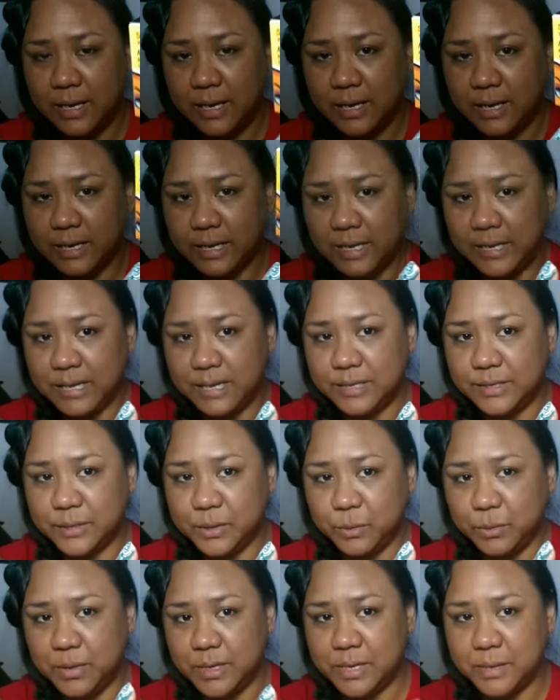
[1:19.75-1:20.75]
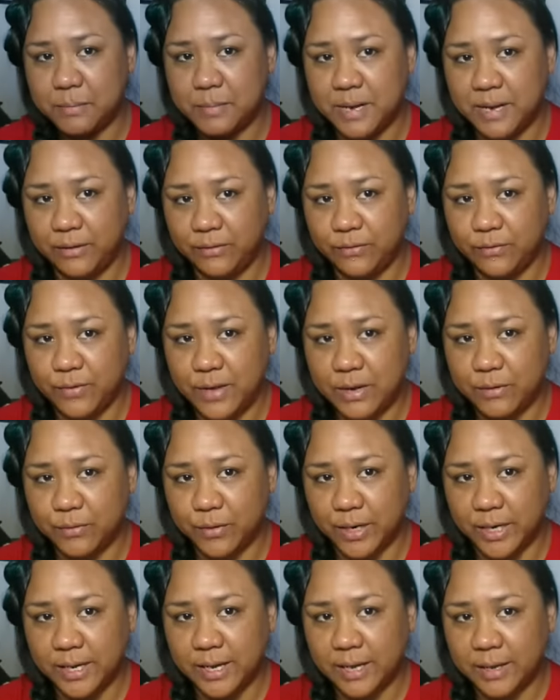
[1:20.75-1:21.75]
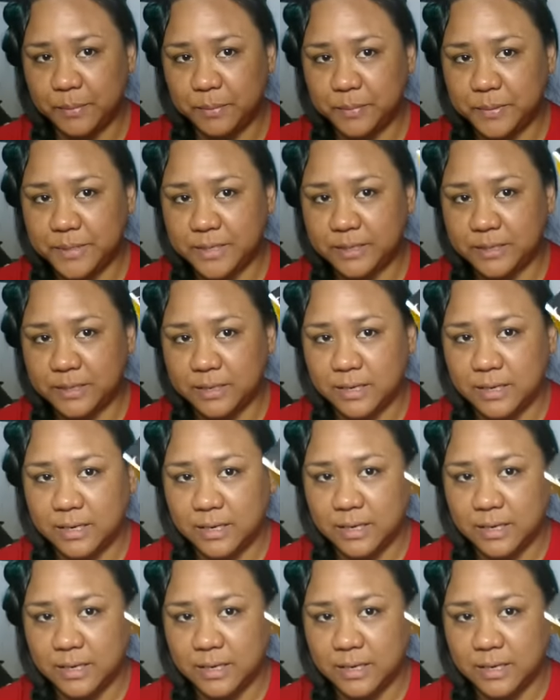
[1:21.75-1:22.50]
It is one of my favorite cups.